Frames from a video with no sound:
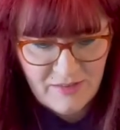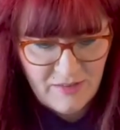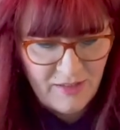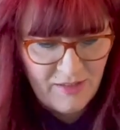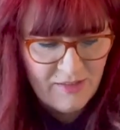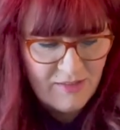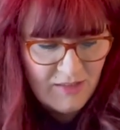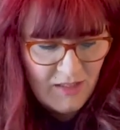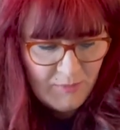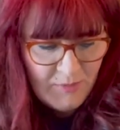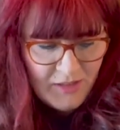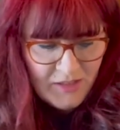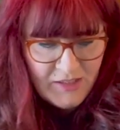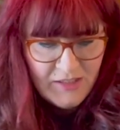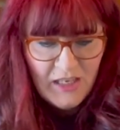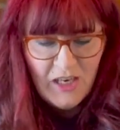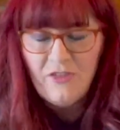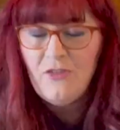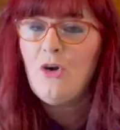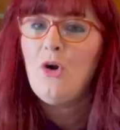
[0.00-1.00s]
is some of the
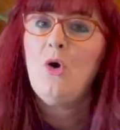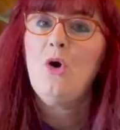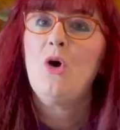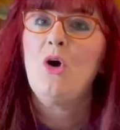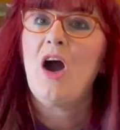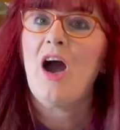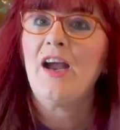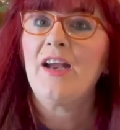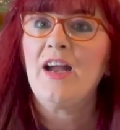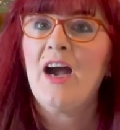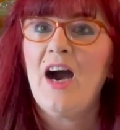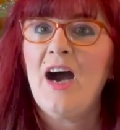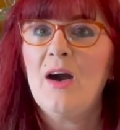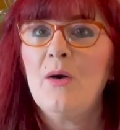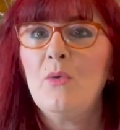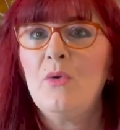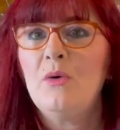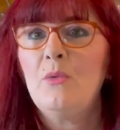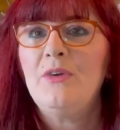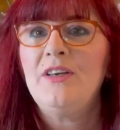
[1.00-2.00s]
stuff I got
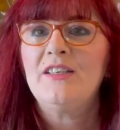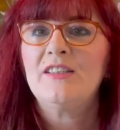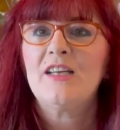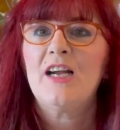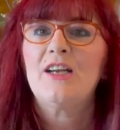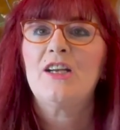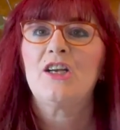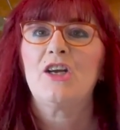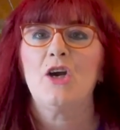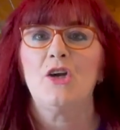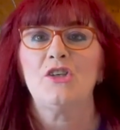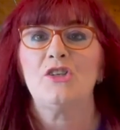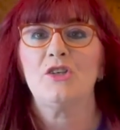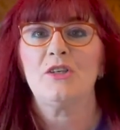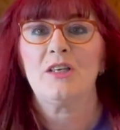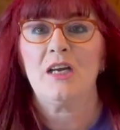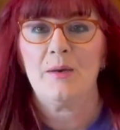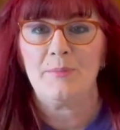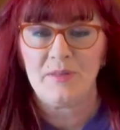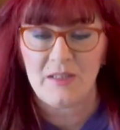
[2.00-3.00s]
when we decided to go to a
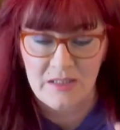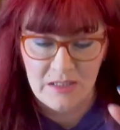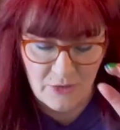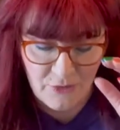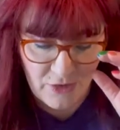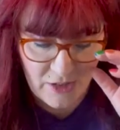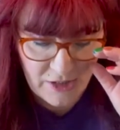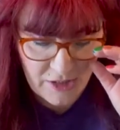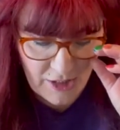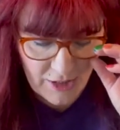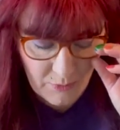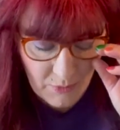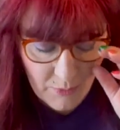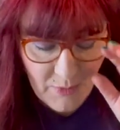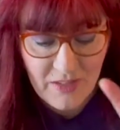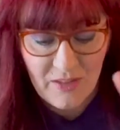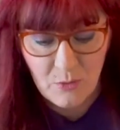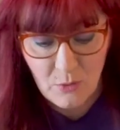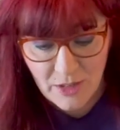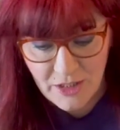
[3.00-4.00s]
couple of different charities. We
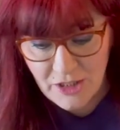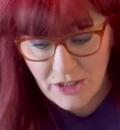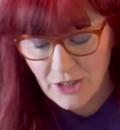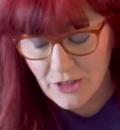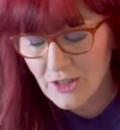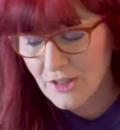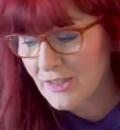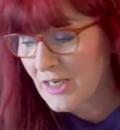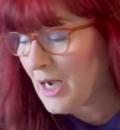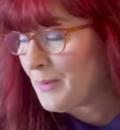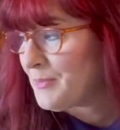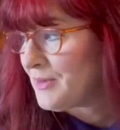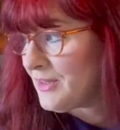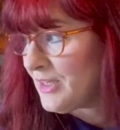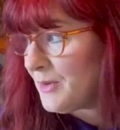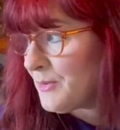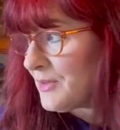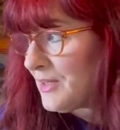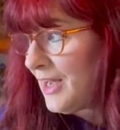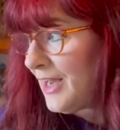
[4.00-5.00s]
went to one charity shop and they
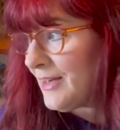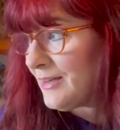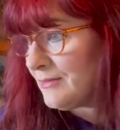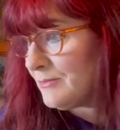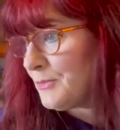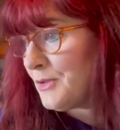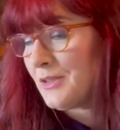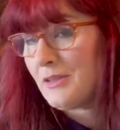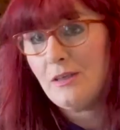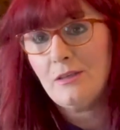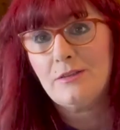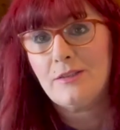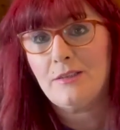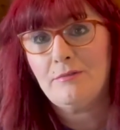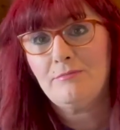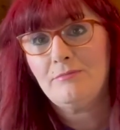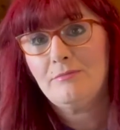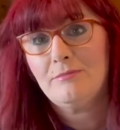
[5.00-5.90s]
were like, we're closing.